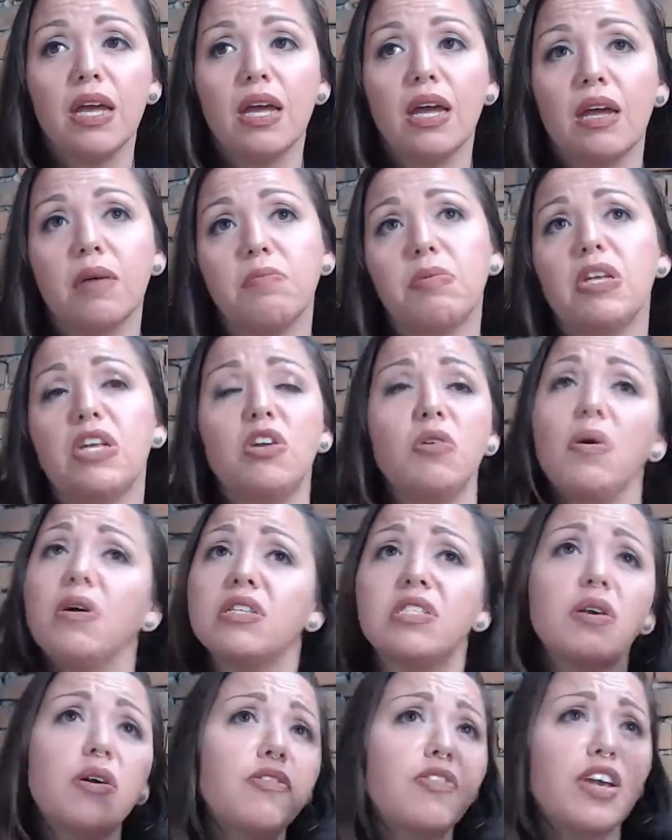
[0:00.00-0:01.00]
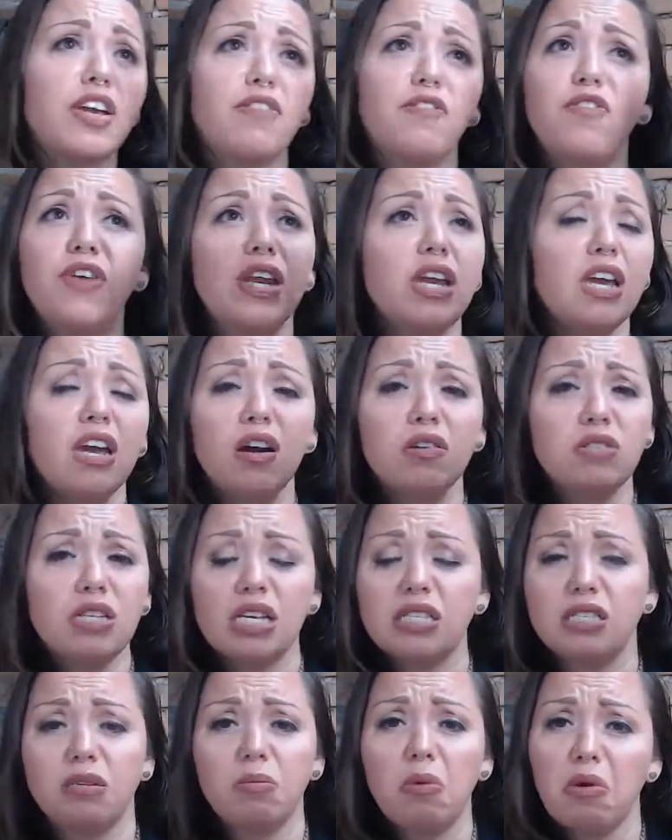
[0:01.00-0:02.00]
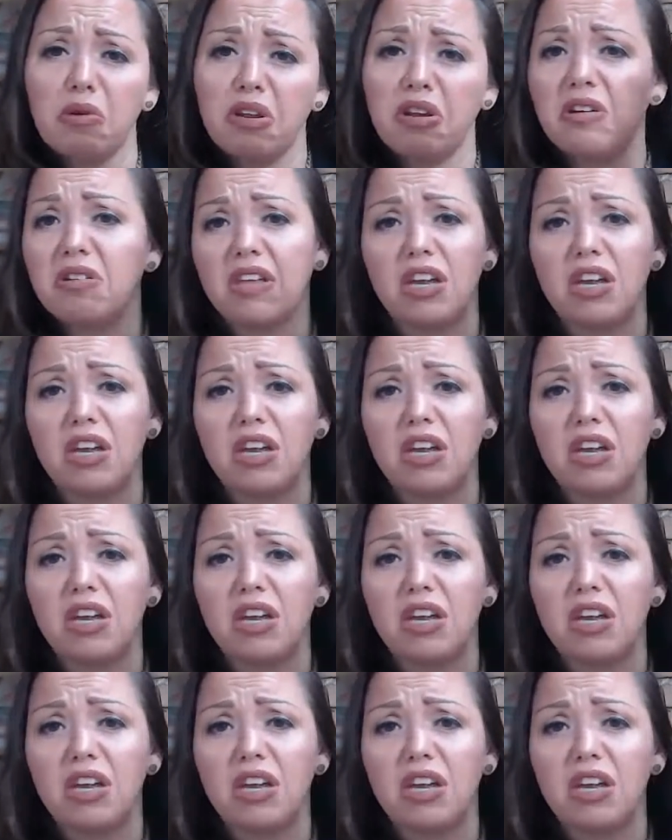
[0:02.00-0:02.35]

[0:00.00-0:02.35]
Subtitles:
But you also have like a video testimonial